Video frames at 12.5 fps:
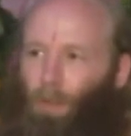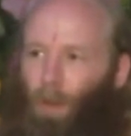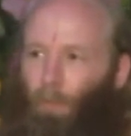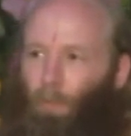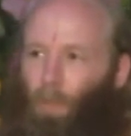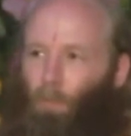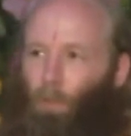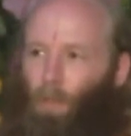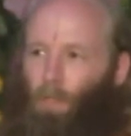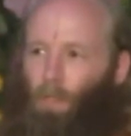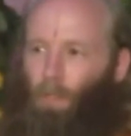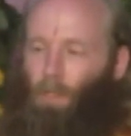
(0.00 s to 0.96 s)

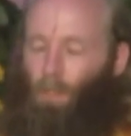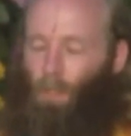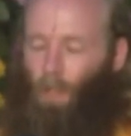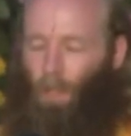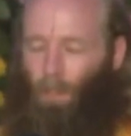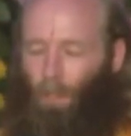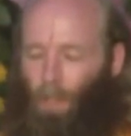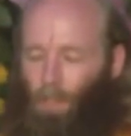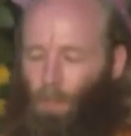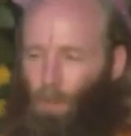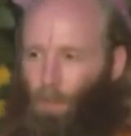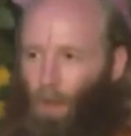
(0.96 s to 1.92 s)
omnipresence
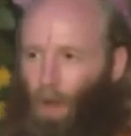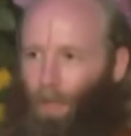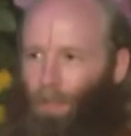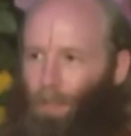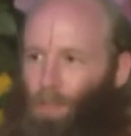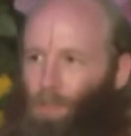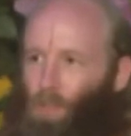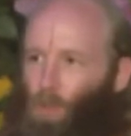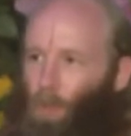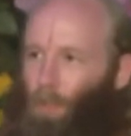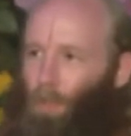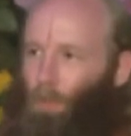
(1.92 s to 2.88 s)
unless your mind is
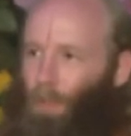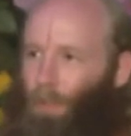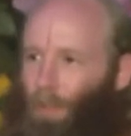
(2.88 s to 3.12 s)
joined with